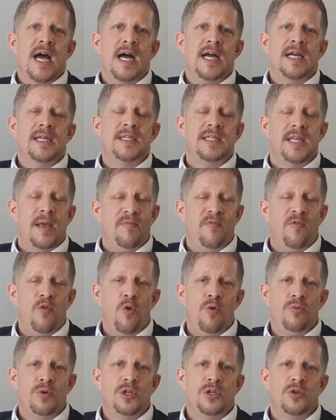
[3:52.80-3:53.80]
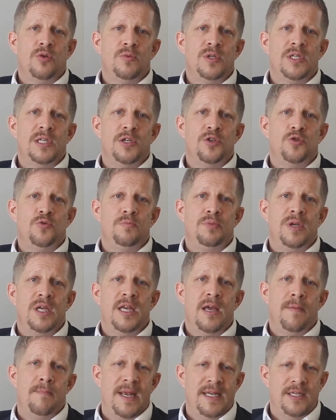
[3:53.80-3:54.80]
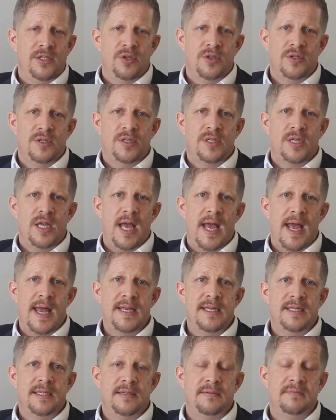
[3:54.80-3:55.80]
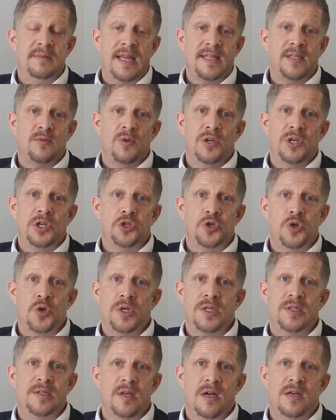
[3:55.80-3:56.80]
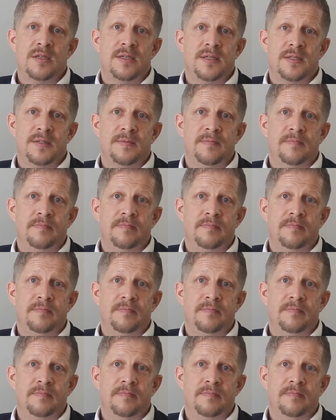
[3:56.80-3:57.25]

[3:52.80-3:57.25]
step forward obviously to be their mentors. And that's when the journey started.